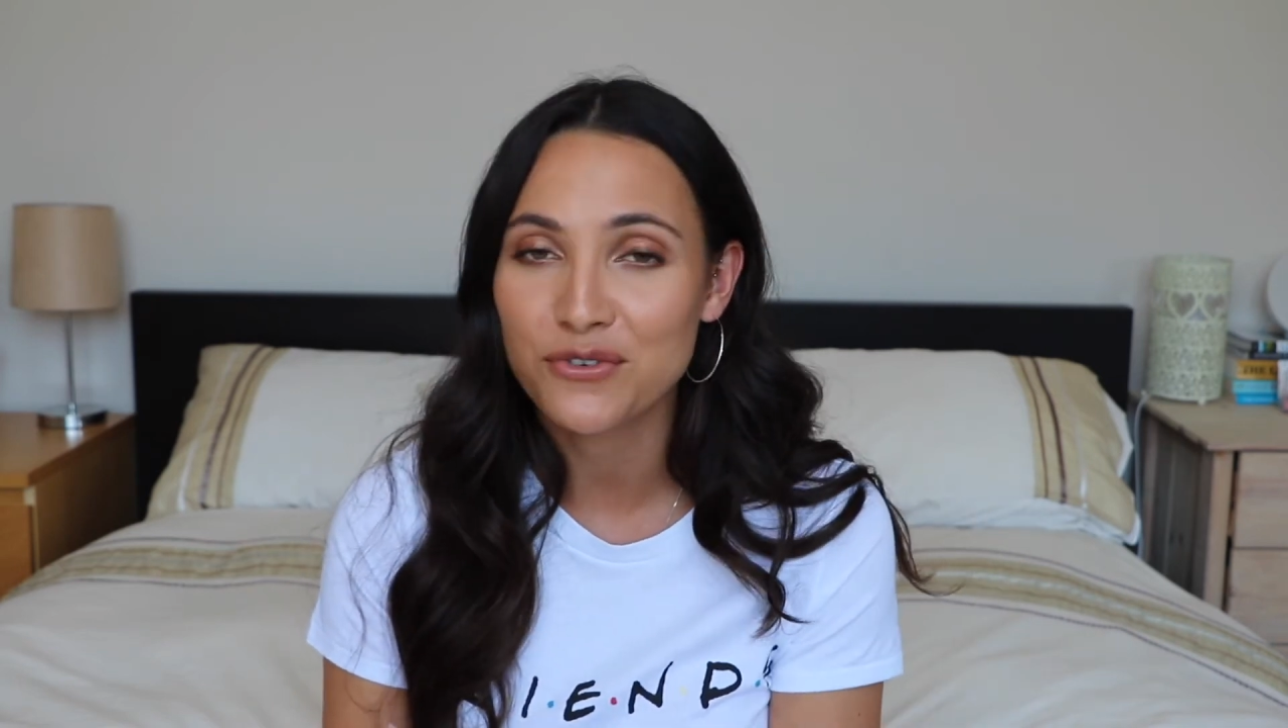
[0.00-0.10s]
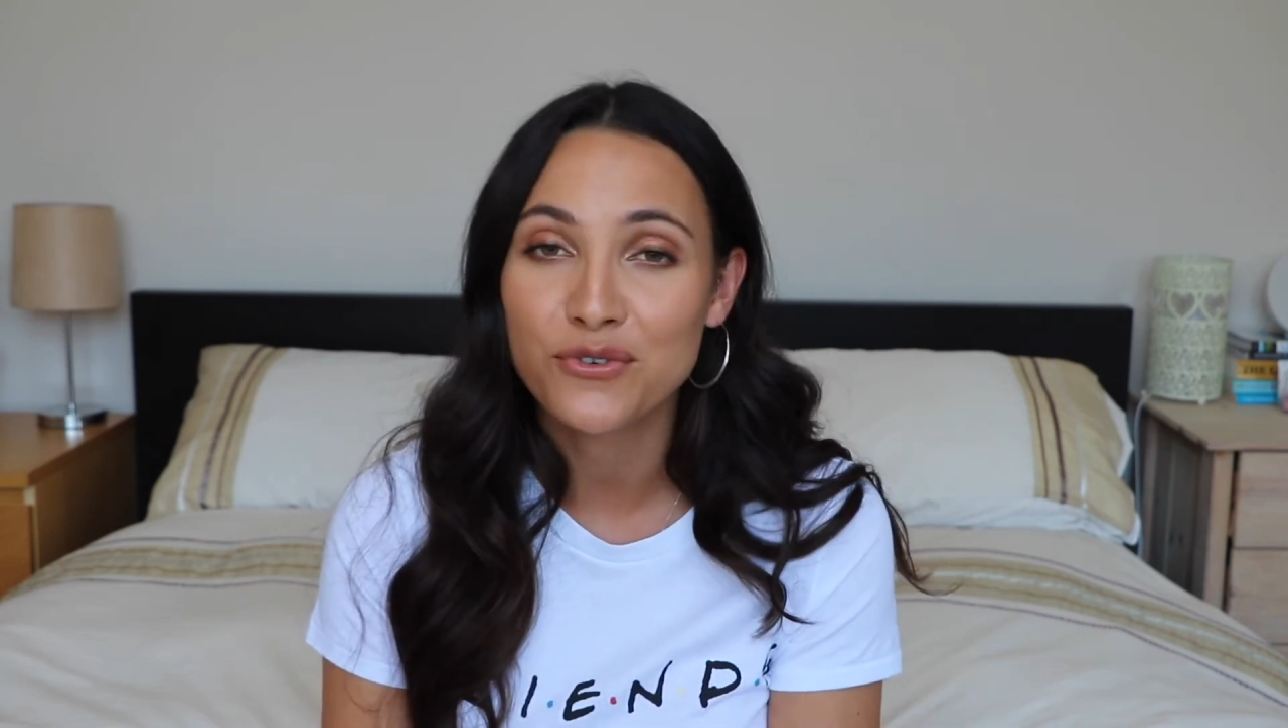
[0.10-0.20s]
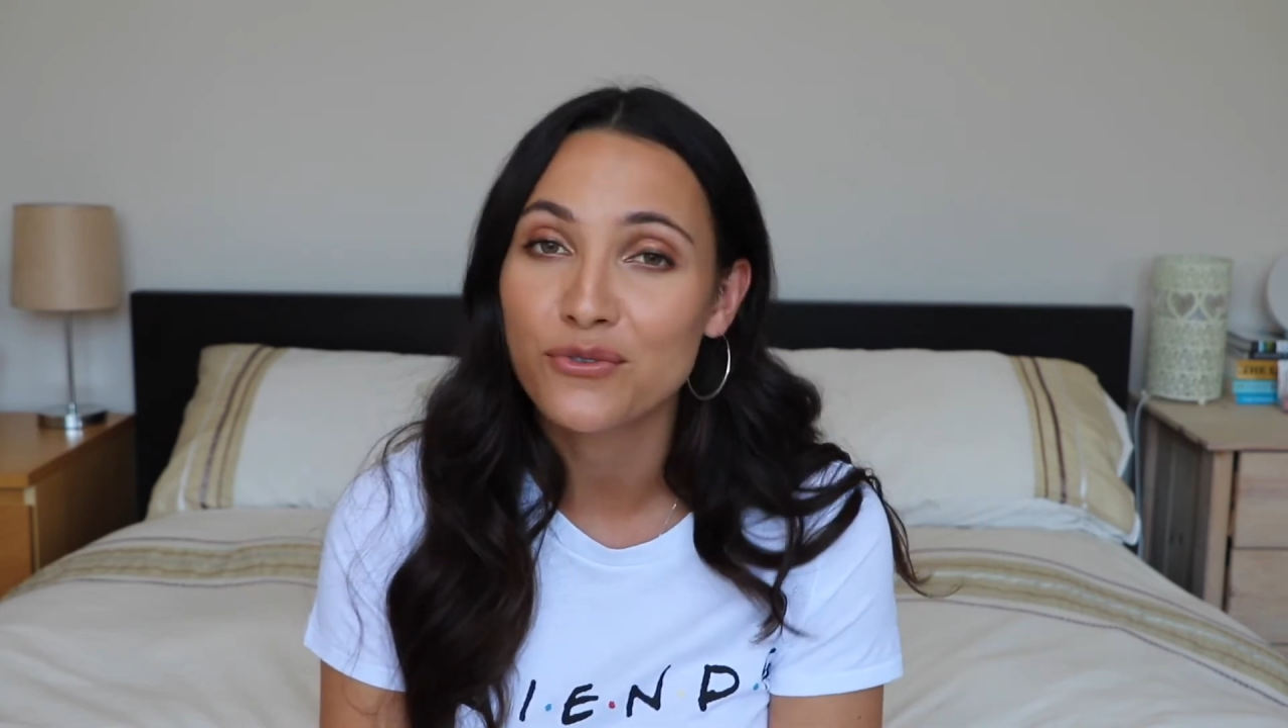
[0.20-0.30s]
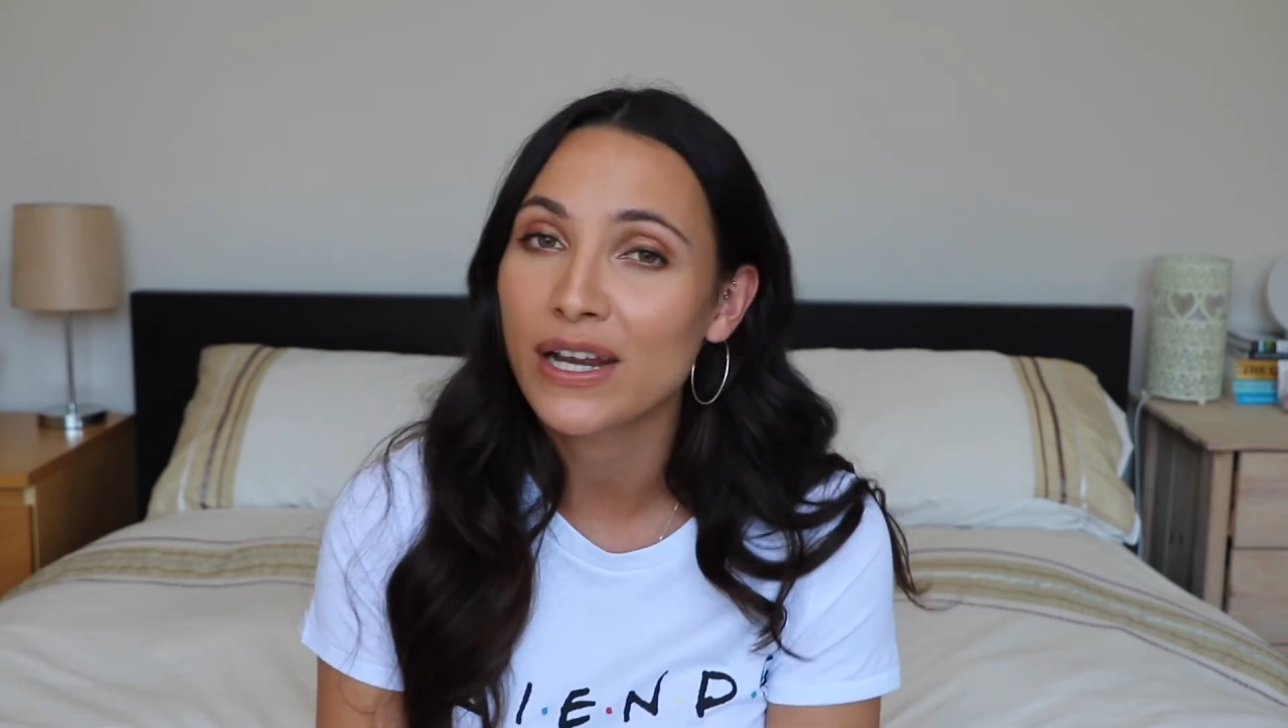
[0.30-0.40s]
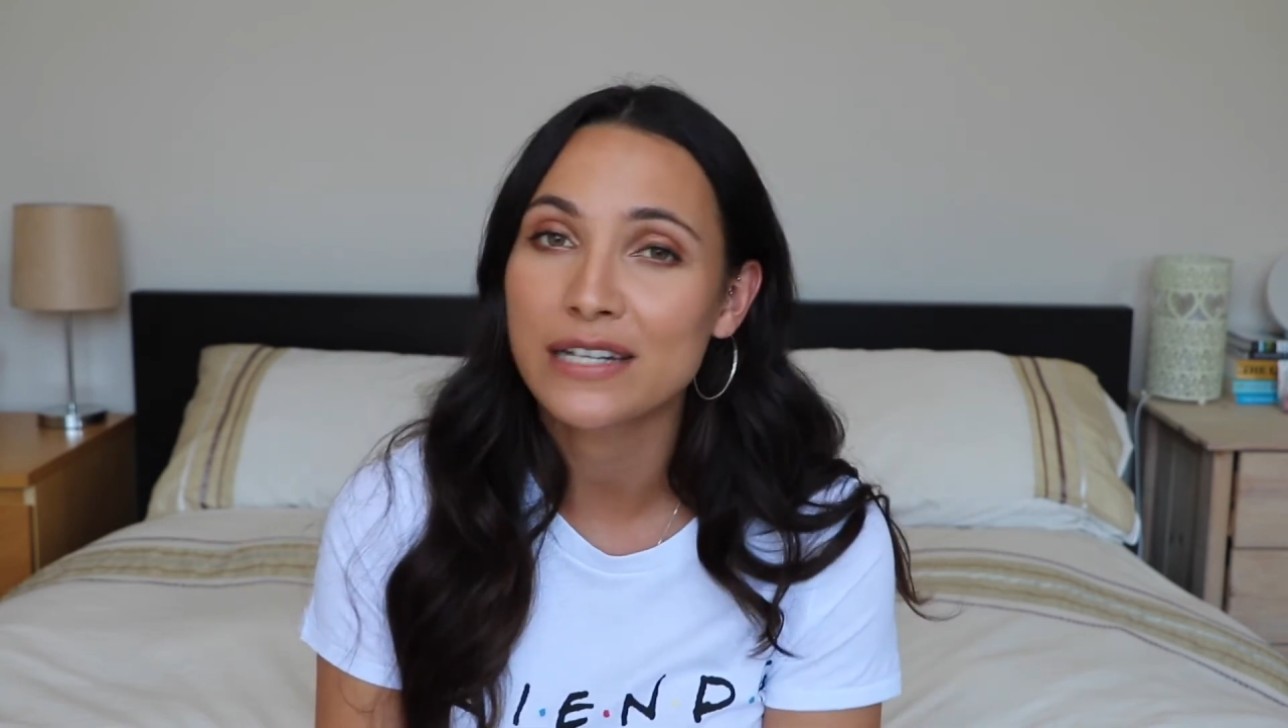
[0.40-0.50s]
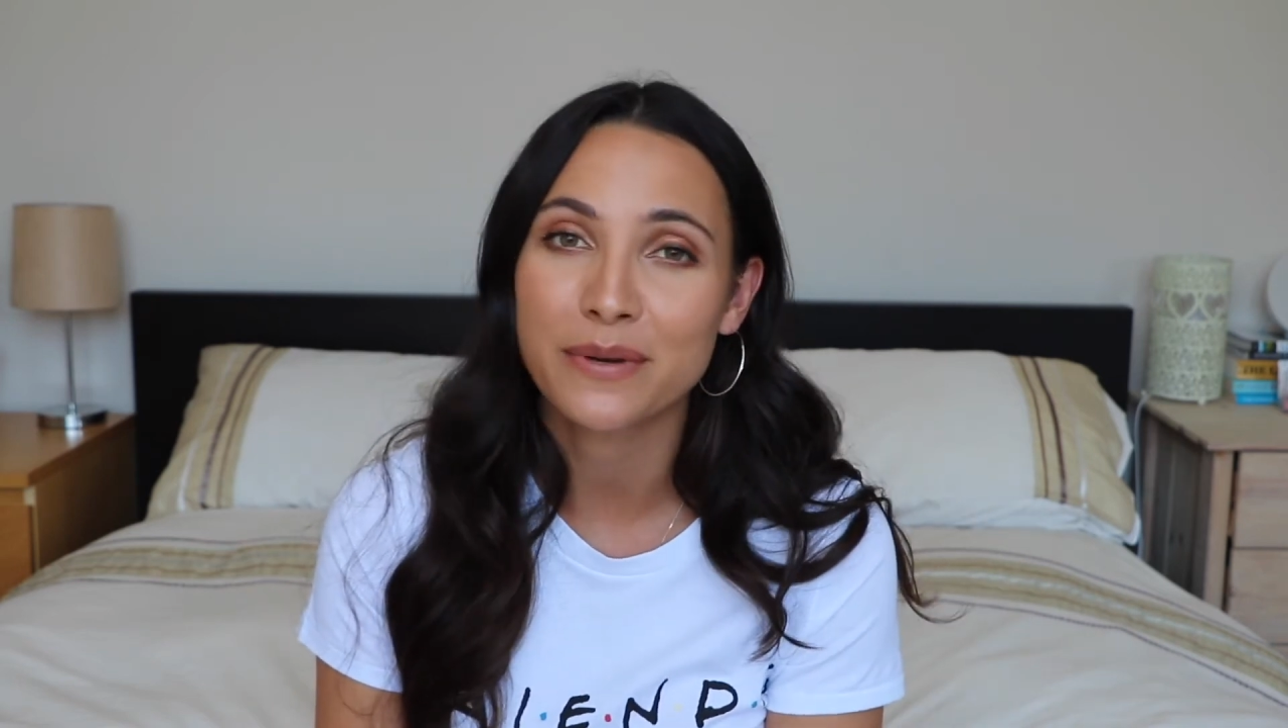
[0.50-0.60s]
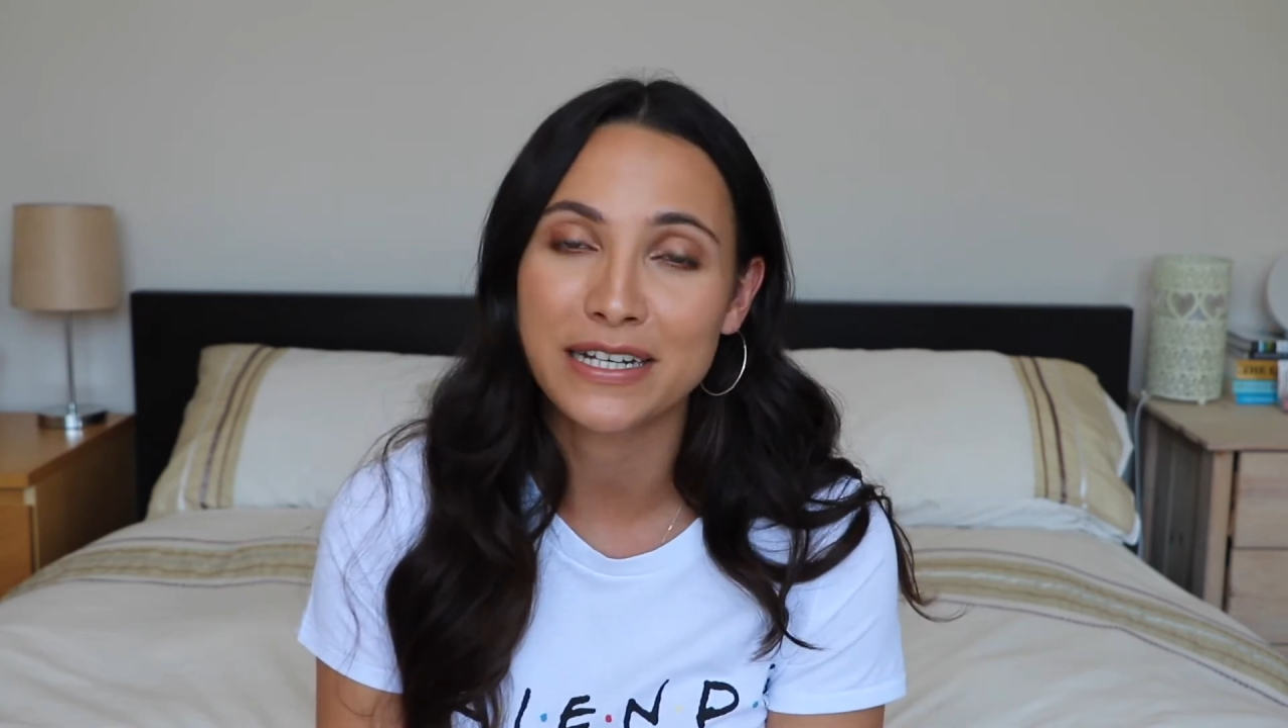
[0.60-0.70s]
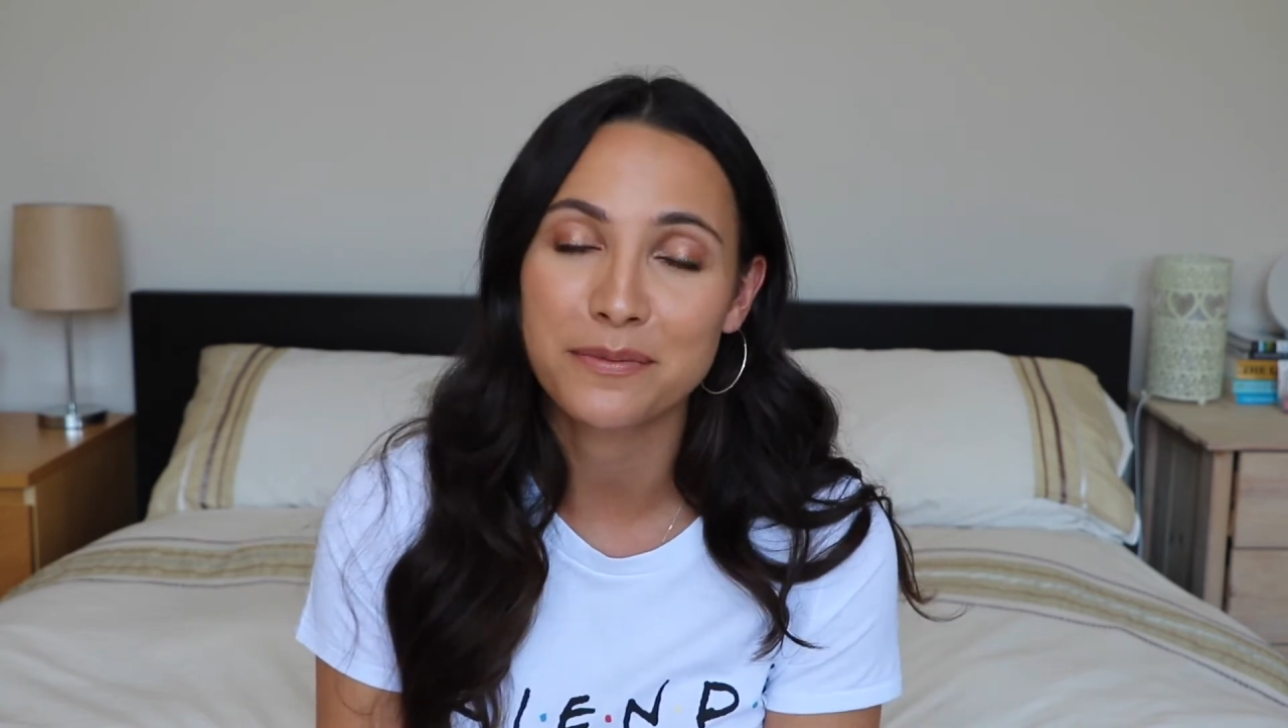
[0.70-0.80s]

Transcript: great way